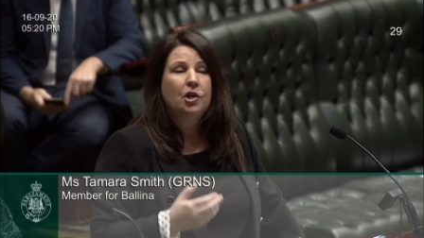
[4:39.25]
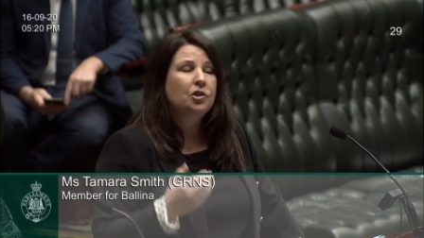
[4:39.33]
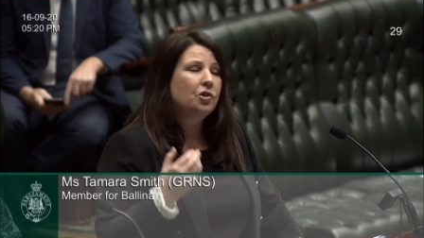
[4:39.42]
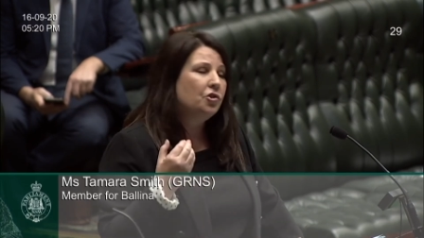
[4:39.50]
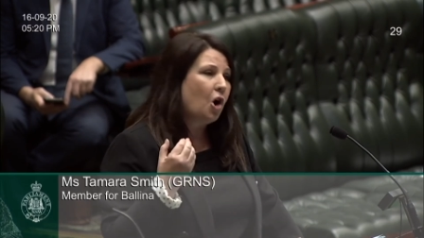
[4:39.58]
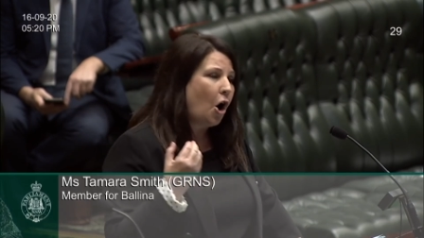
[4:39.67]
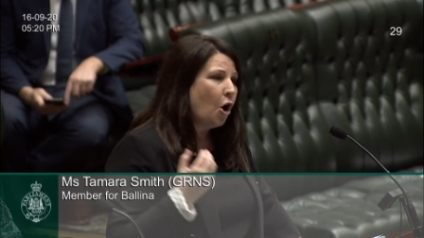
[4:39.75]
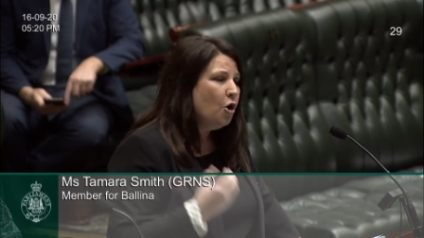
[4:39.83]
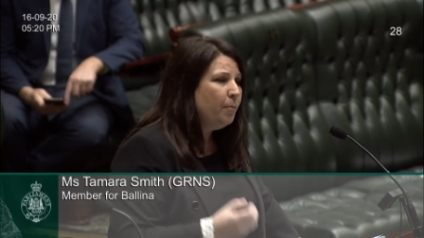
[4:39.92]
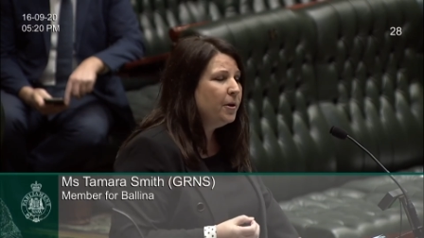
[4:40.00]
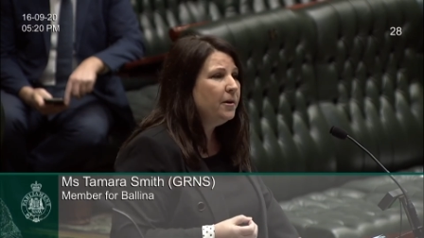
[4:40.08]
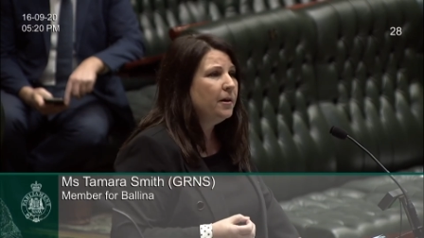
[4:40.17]
to
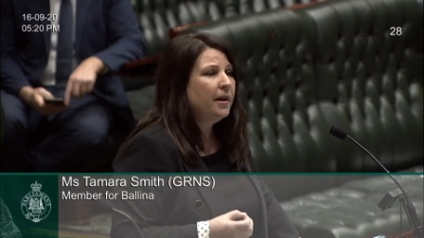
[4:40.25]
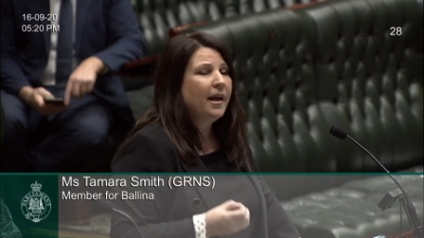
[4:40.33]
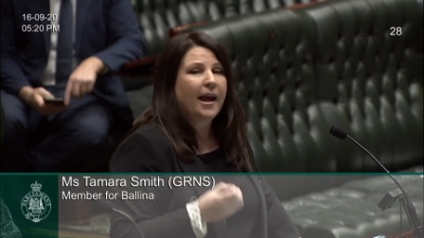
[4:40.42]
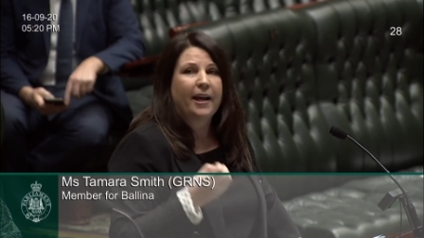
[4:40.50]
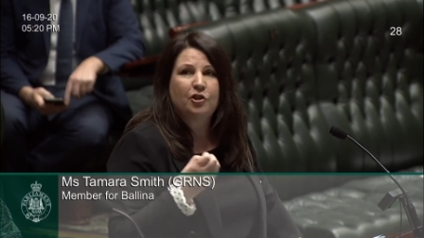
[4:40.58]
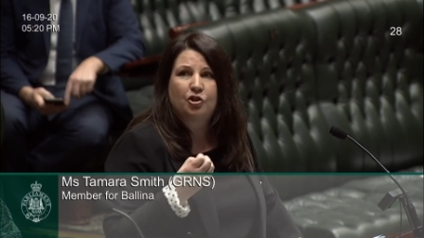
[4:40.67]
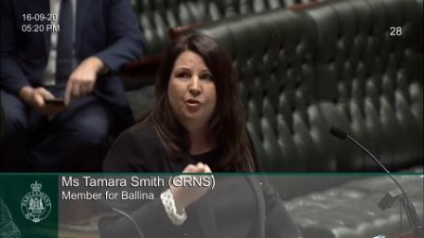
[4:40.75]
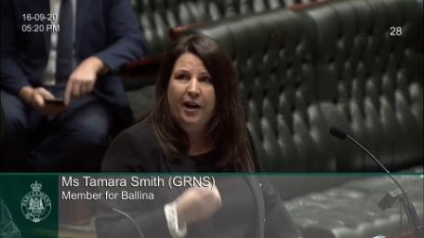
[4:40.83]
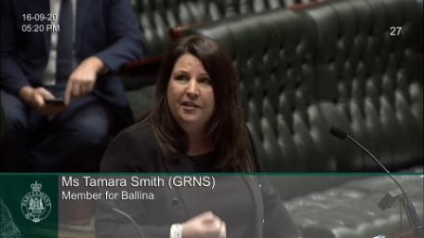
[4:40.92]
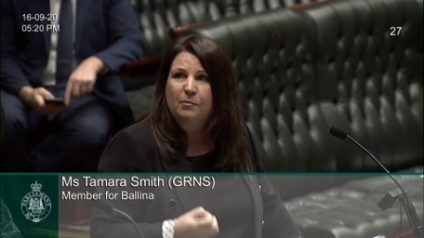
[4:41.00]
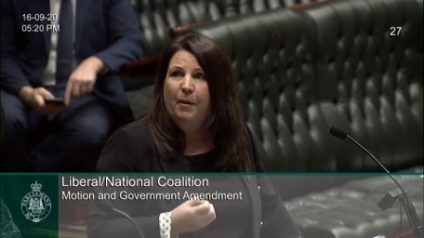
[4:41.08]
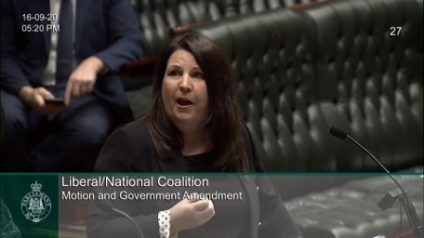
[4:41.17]
open and
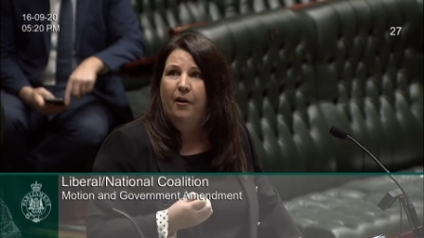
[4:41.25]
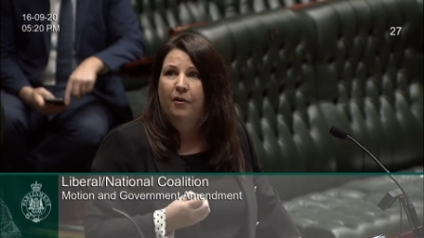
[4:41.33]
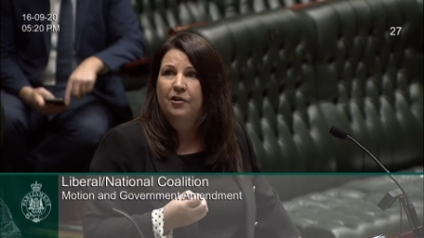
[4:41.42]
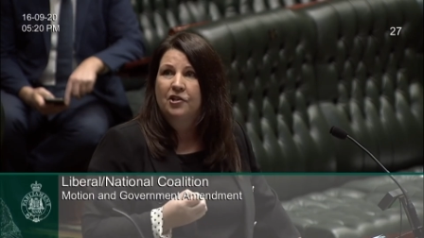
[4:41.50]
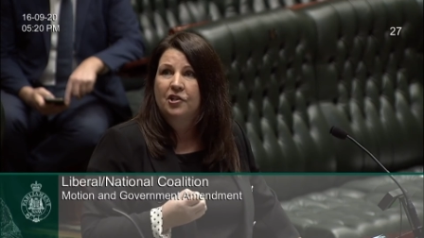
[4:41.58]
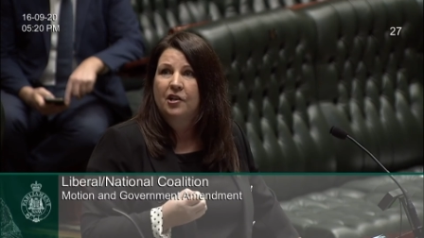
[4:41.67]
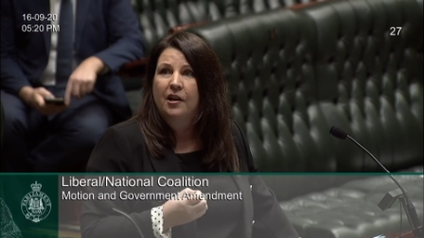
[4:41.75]
transparent